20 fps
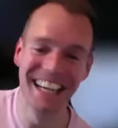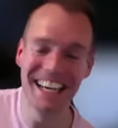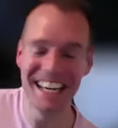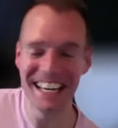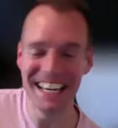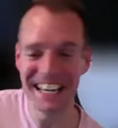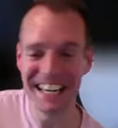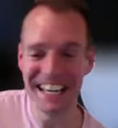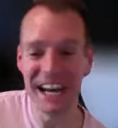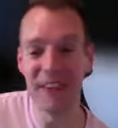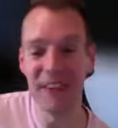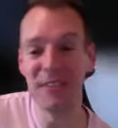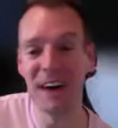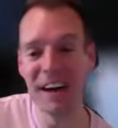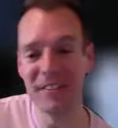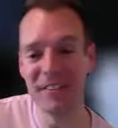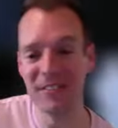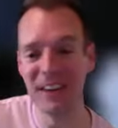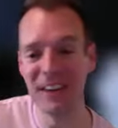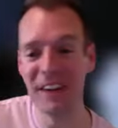yeah. Well,
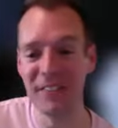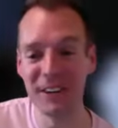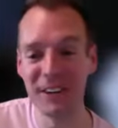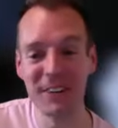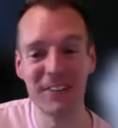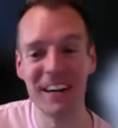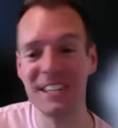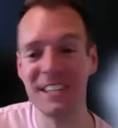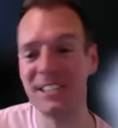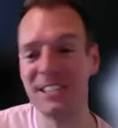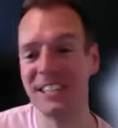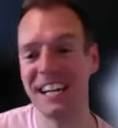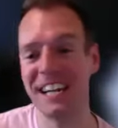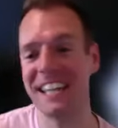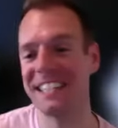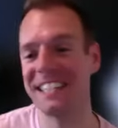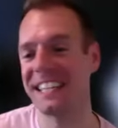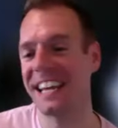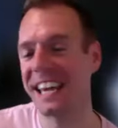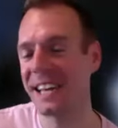every question
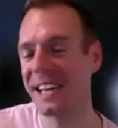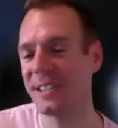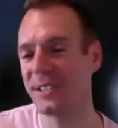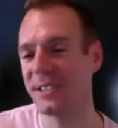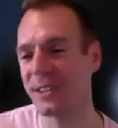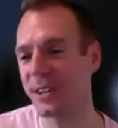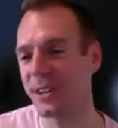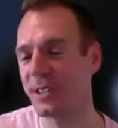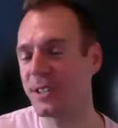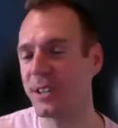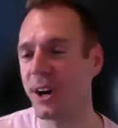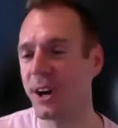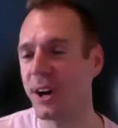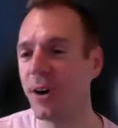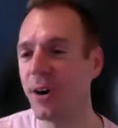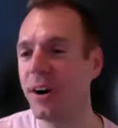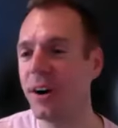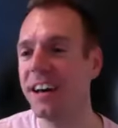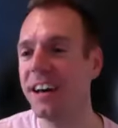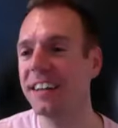has an answer.
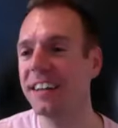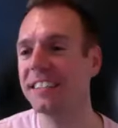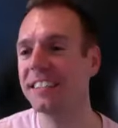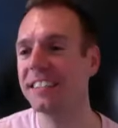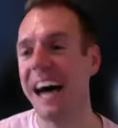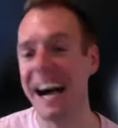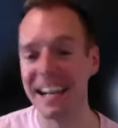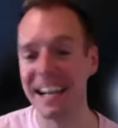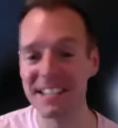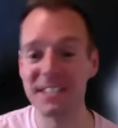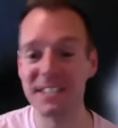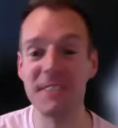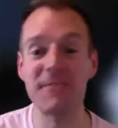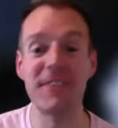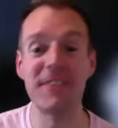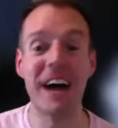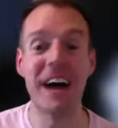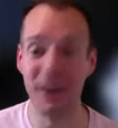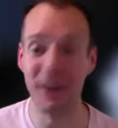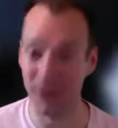So last and
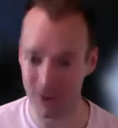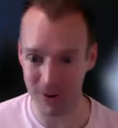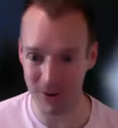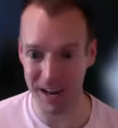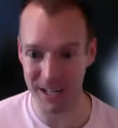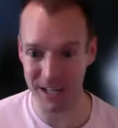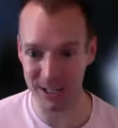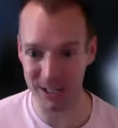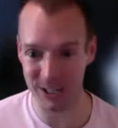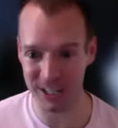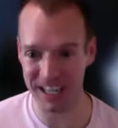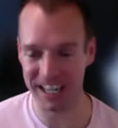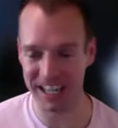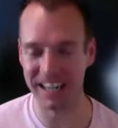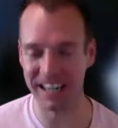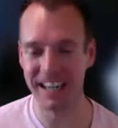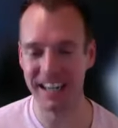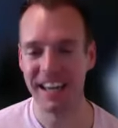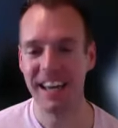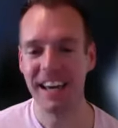final
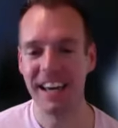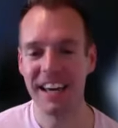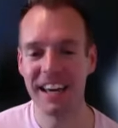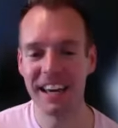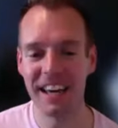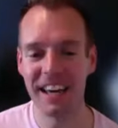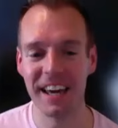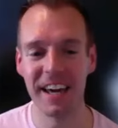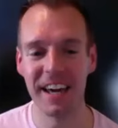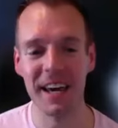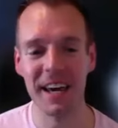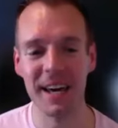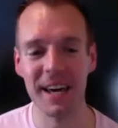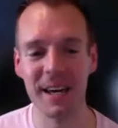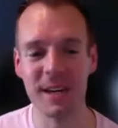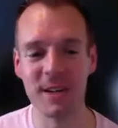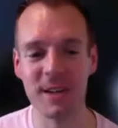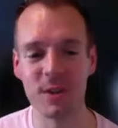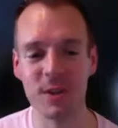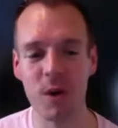question
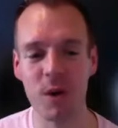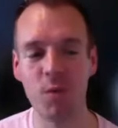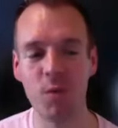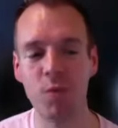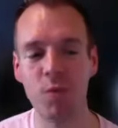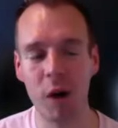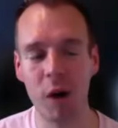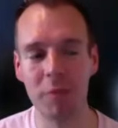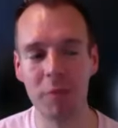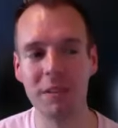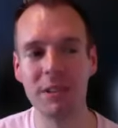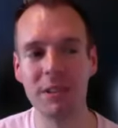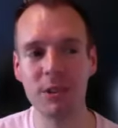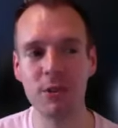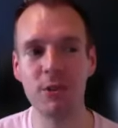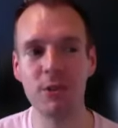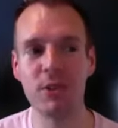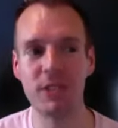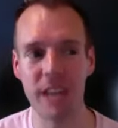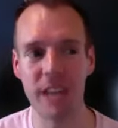is, what would
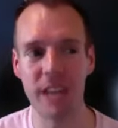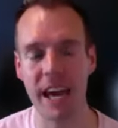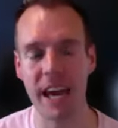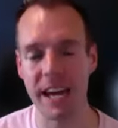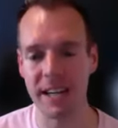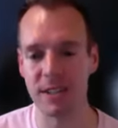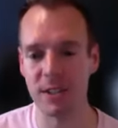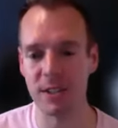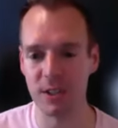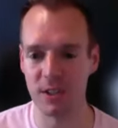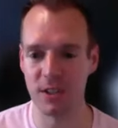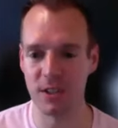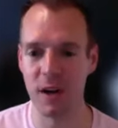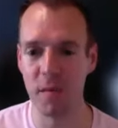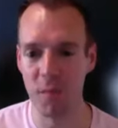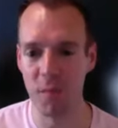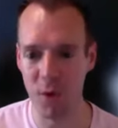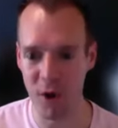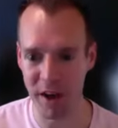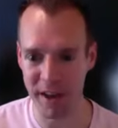you say to
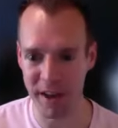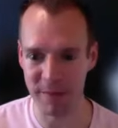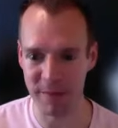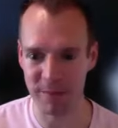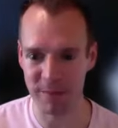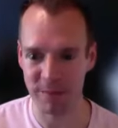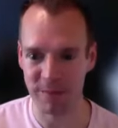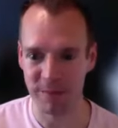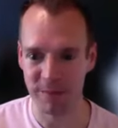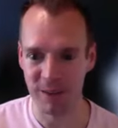someone